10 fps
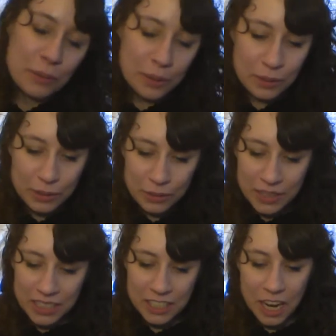Woohoo!
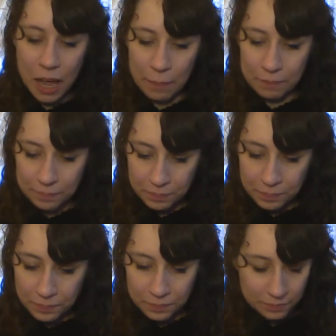Good job.
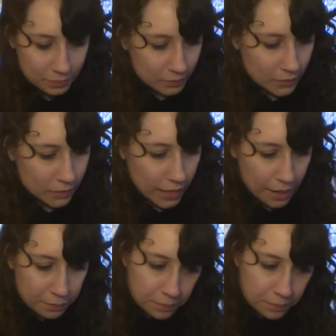Okay.